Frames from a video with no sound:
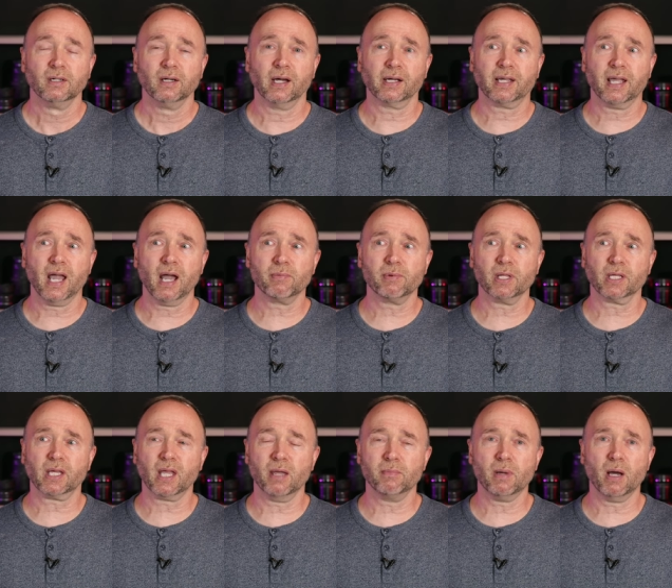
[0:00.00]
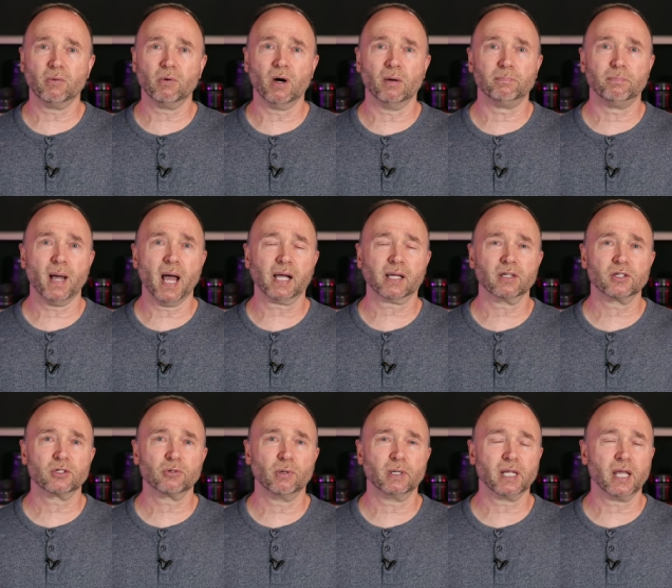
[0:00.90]
a camera that came out, what, back in
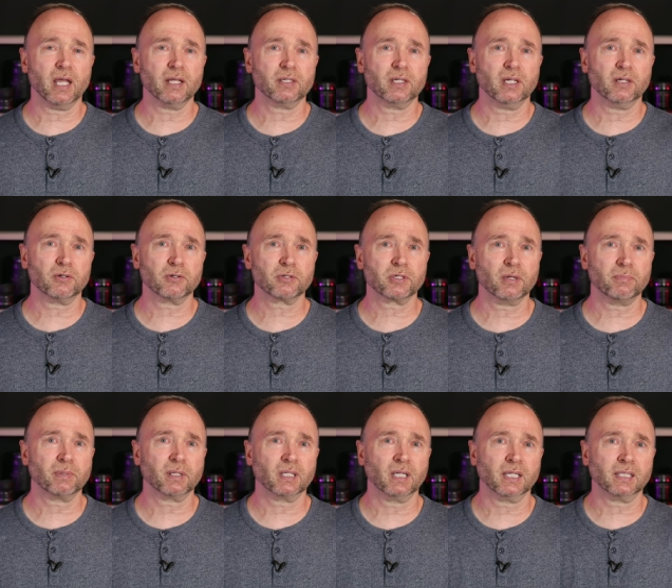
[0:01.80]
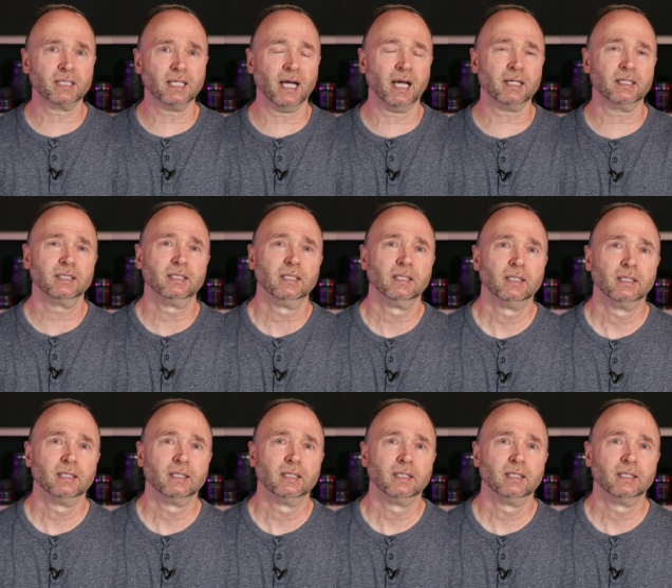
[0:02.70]
twenty eighteen or something like that.